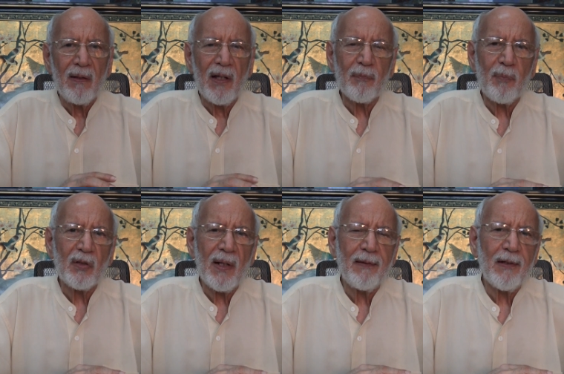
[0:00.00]
Let's
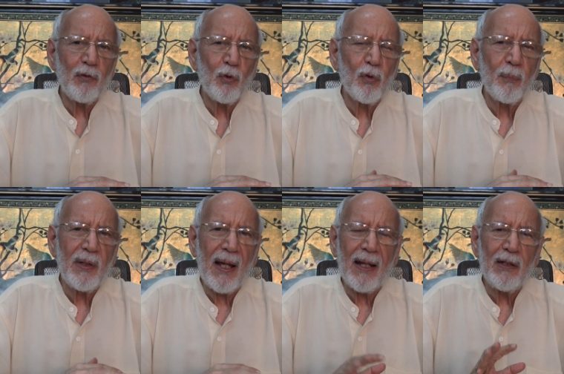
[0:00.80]
pretend that you could
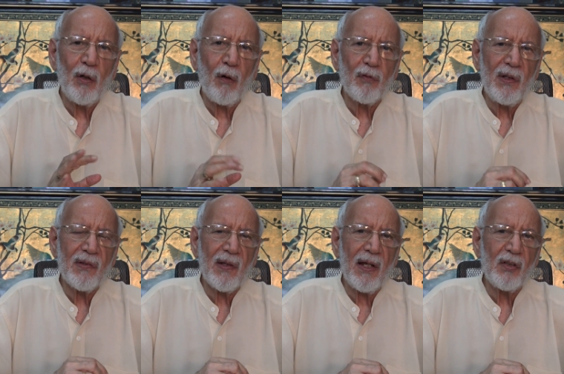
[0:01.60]
be any of
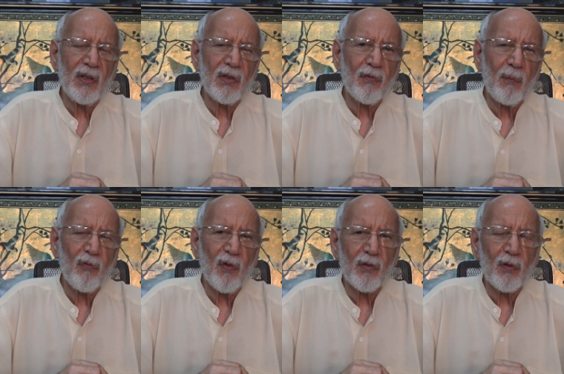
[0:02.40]
these ages from
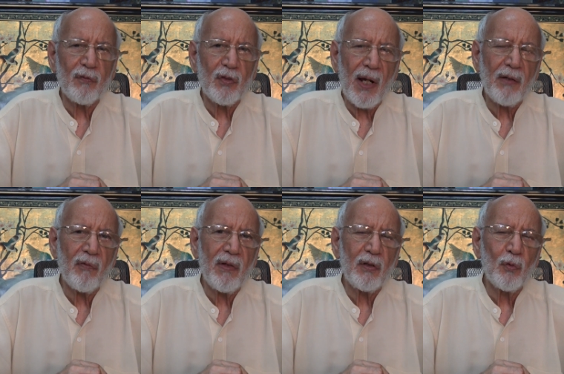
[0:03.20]
1st of
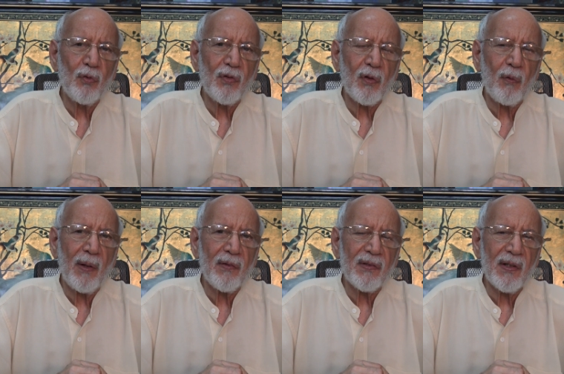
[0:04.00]
January
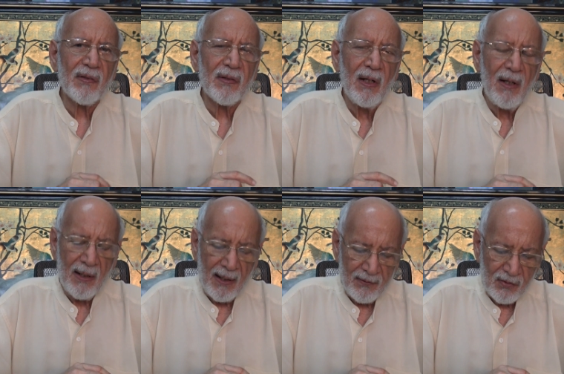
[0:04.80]
2016
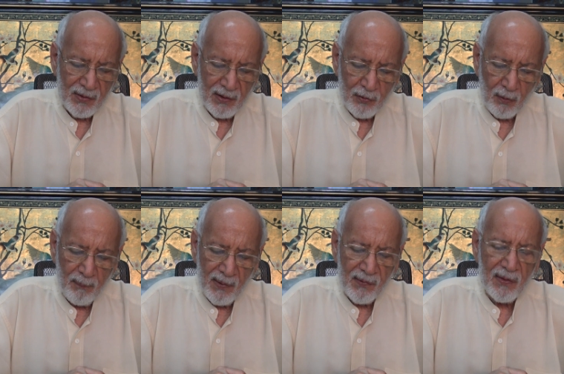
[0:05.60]
until your
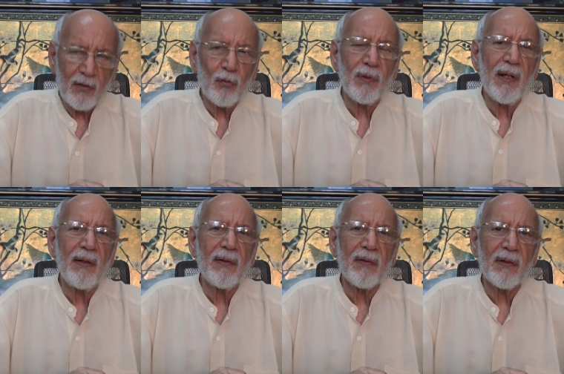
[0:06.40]
birthday
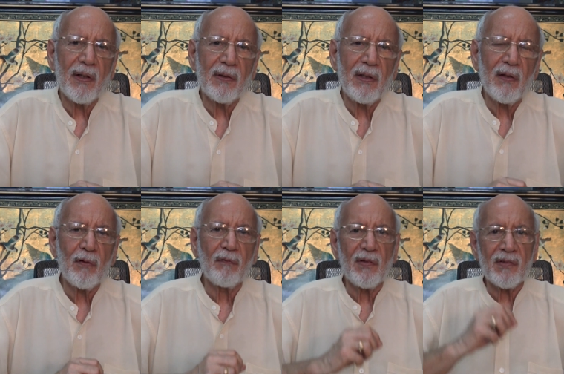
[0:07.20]
today, the 30th
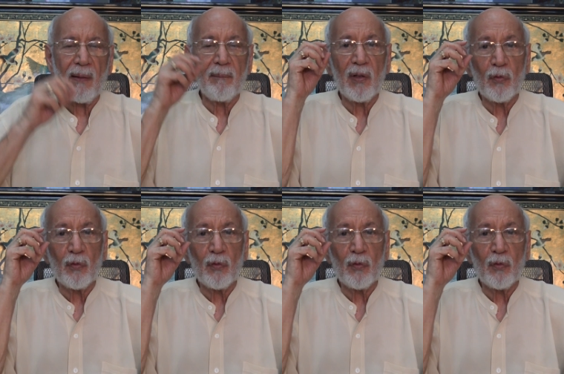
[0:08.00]
of December